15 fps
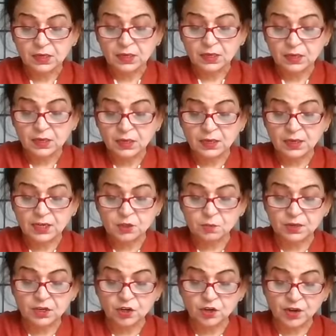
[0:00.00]
it has
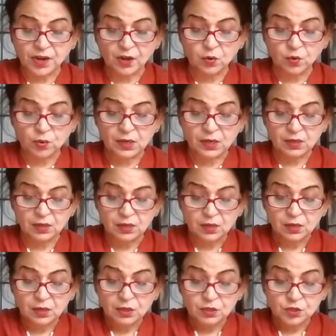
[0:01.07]
been tranquil
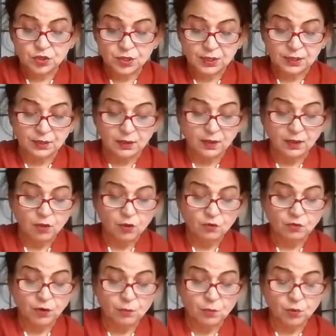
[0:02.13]
Sharad
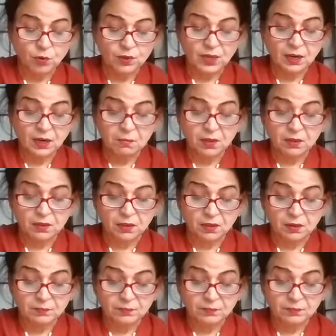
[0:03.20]
for more than a month.